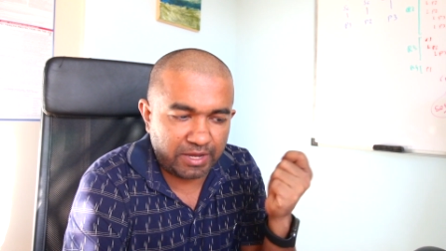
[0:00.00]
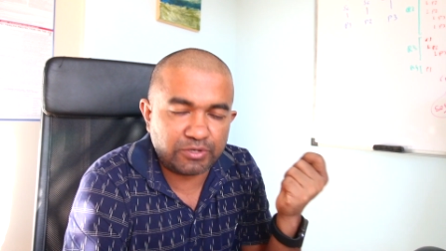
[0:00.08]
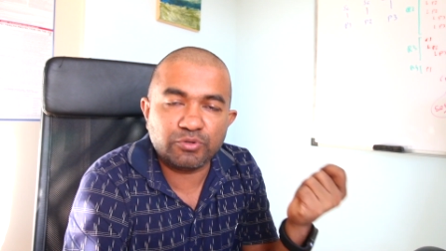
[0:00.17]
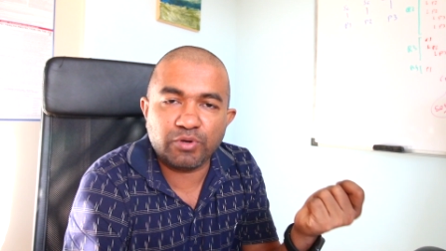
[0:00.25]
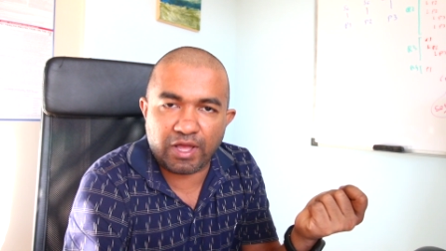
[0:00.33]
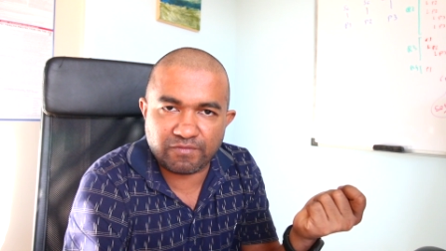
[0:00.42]
i
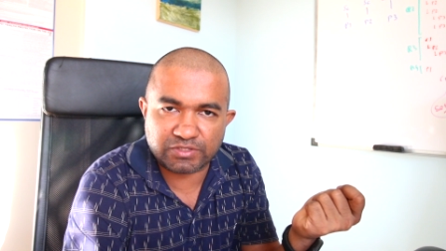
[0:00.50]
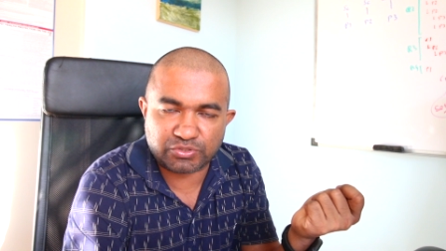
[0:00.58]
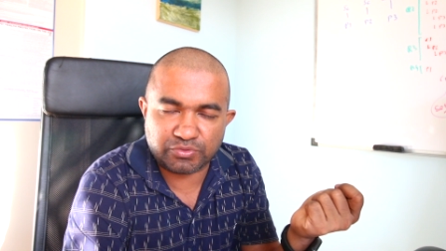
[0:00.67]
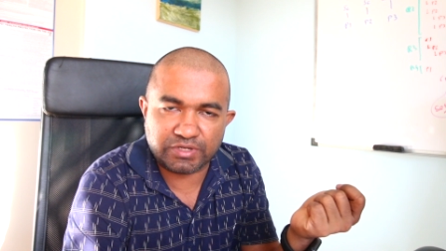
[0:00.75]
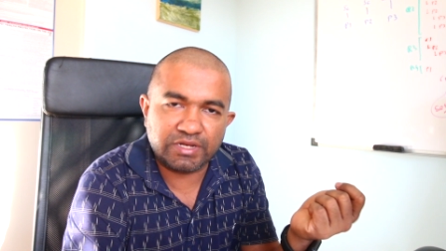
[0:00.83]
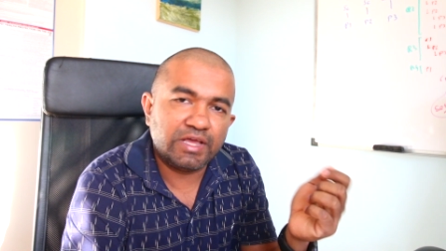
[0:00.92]
do have a
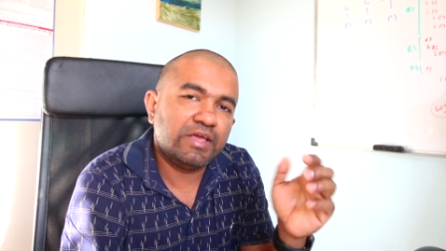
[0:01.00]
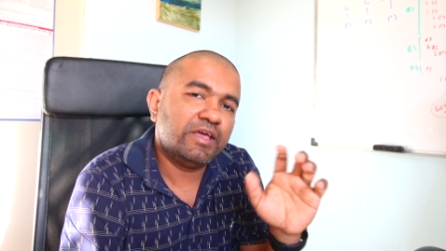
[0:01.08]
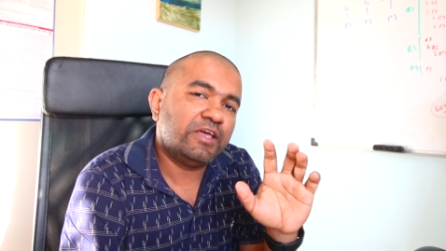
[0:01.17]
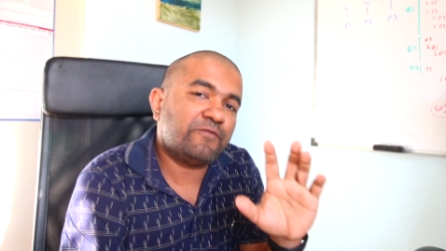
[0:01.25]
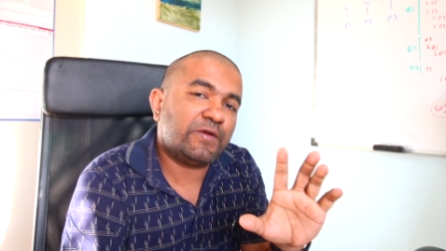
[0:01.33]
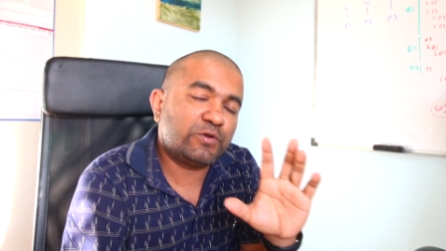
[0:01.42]

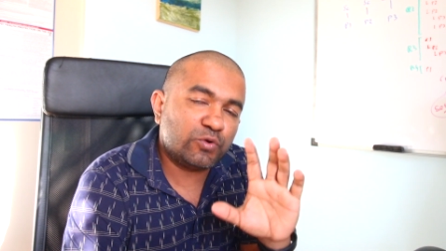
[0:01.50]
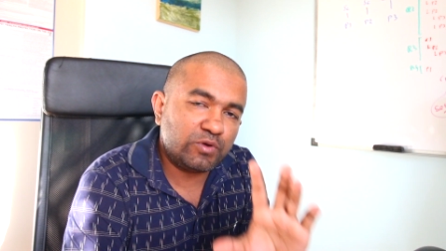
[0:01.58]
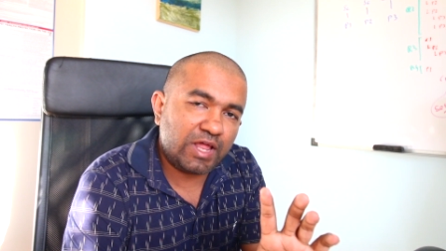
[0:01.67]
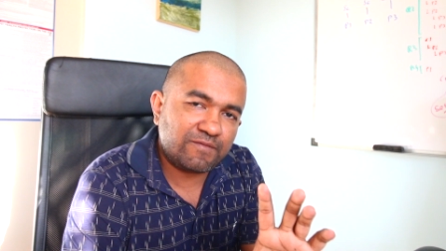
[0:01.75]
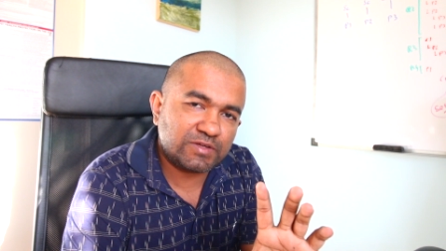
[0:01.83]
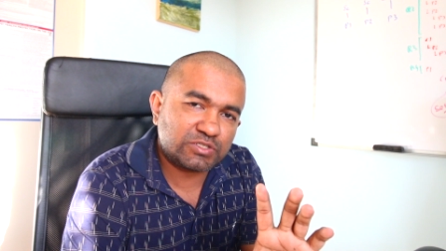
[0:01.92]
student if i
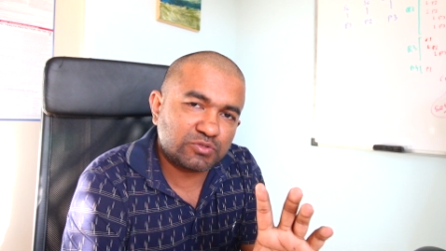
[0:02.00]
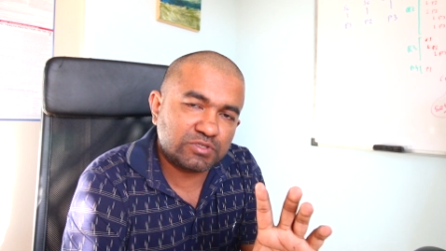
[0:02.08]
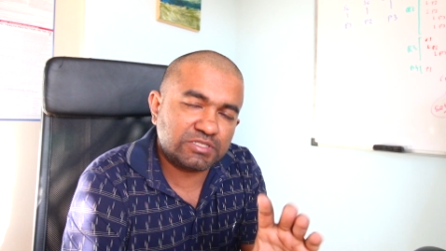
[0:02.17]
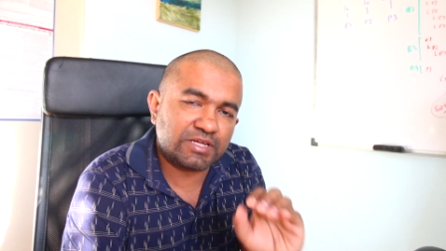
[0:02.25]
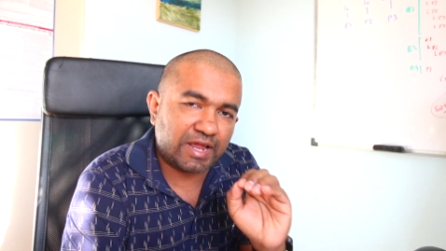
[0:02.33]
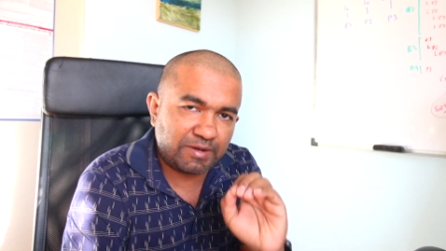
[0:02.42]
don't have a
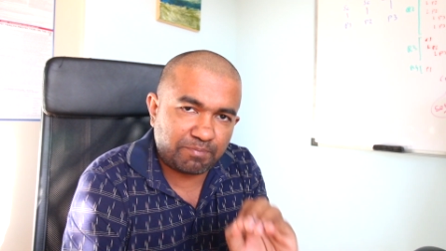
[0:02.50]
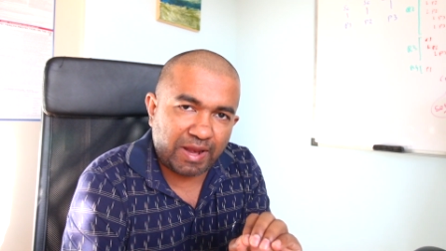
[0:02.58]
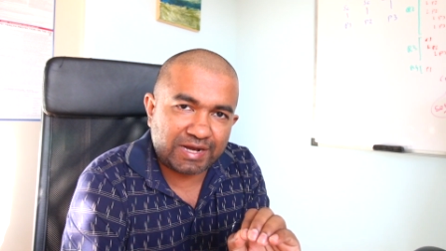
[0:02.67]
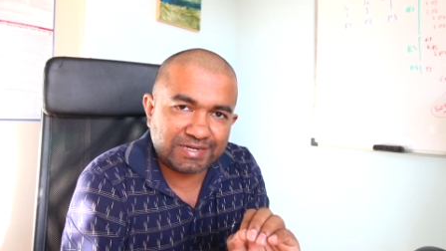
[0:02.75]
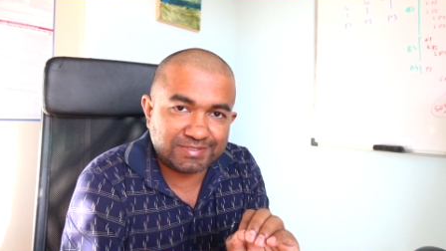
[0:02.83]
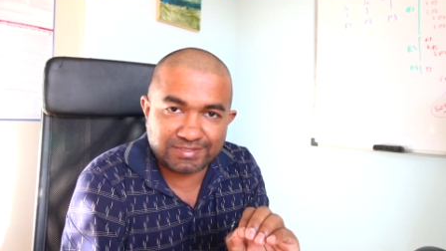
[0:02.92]
student the right
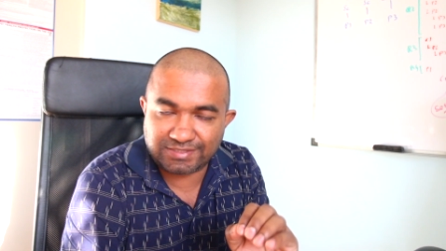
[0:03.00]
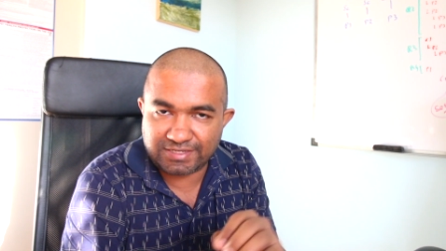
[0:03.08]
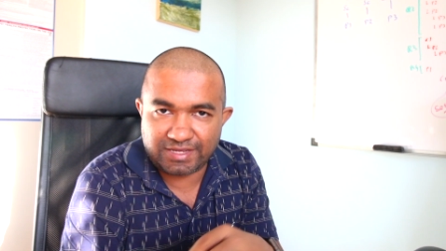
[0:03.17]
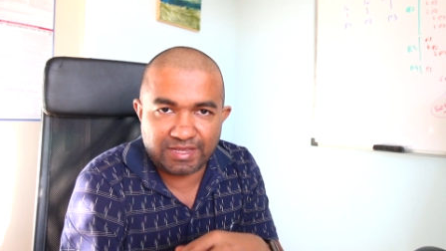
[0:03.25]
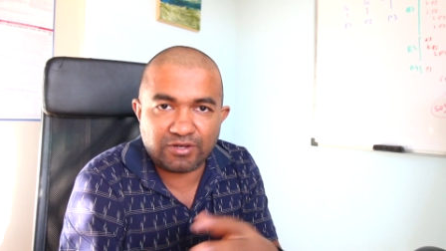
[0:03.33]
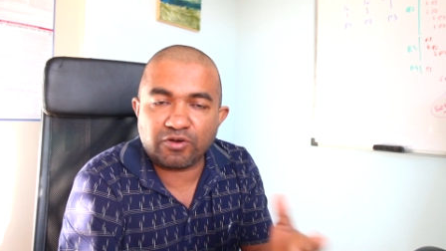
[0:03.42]
practice is
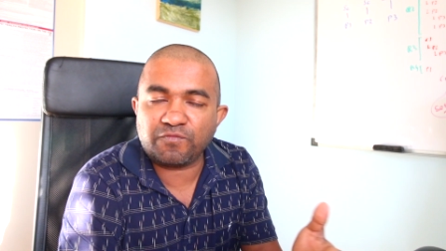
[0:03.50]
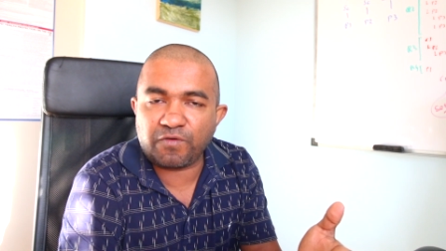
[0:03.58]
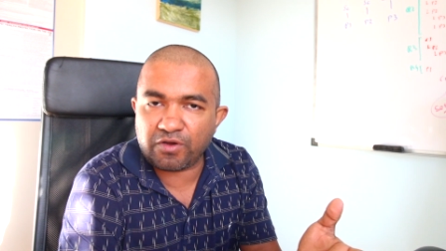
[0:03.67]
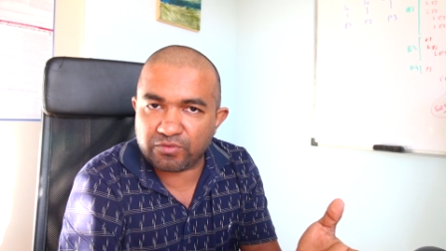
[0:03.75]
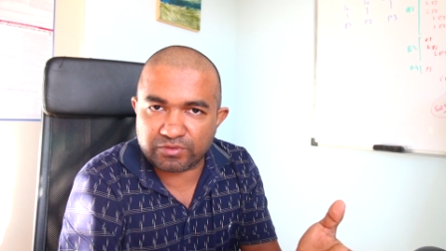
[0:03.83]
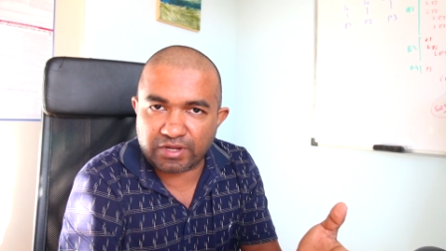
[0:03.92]
say hey not
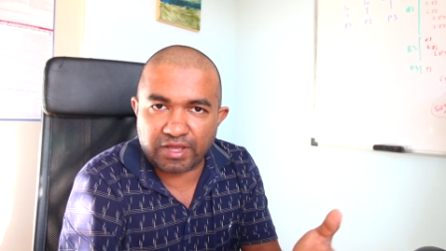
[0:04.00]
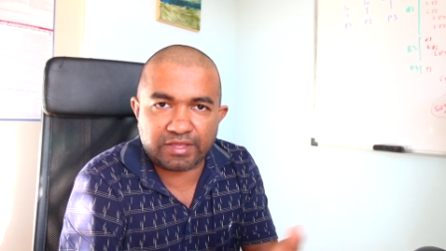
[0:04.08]
found